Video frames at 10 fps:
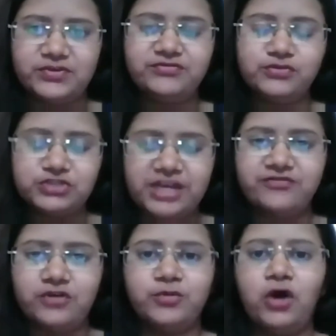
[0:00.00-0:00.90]
if you share
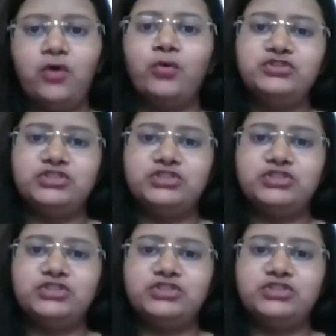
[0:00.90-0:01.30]
from your own